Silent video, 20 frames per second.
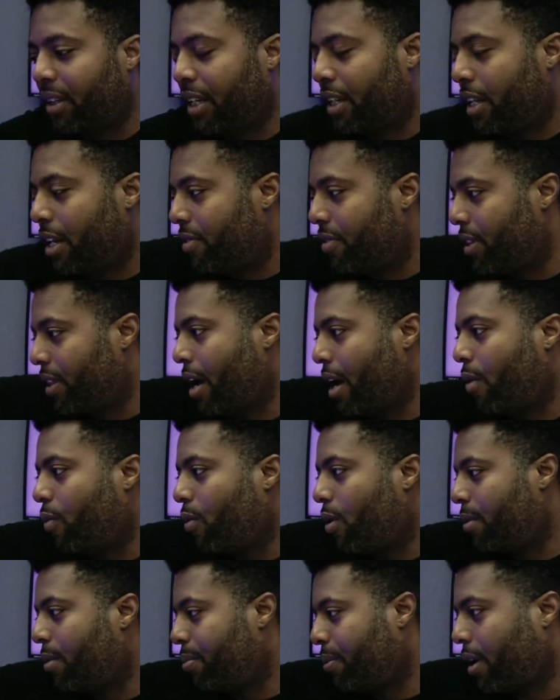even that
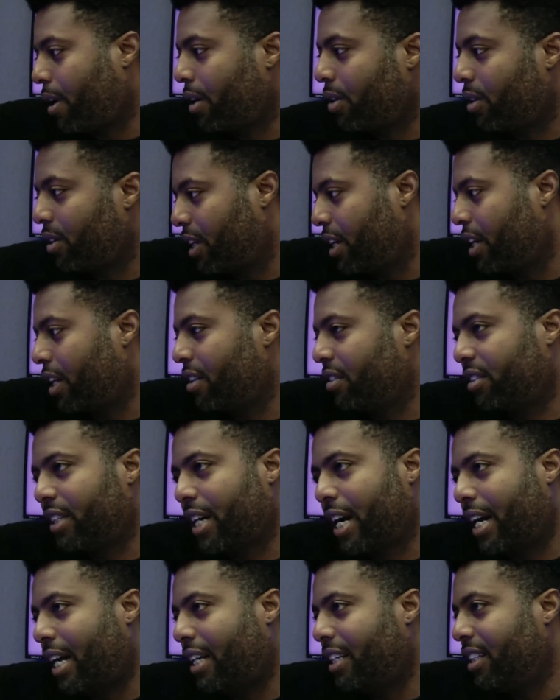one part on the other
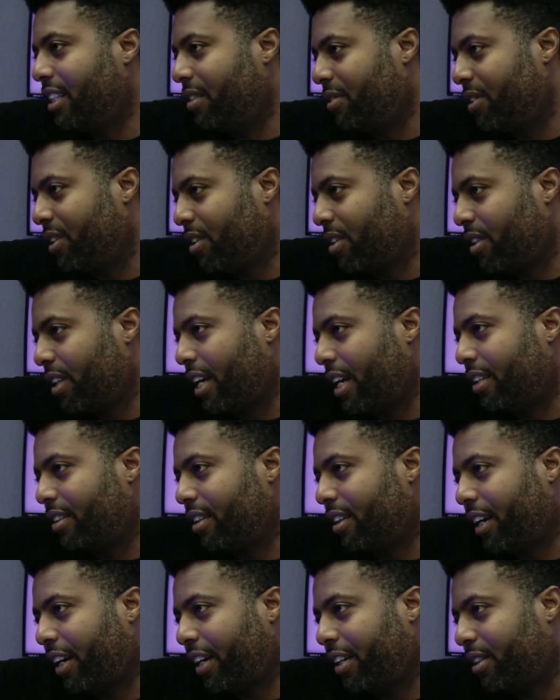side, I didn't even know that
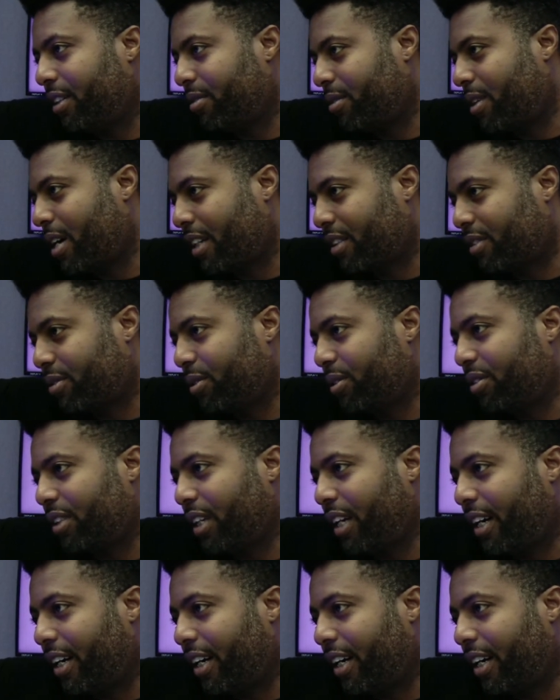layer of rocks was there.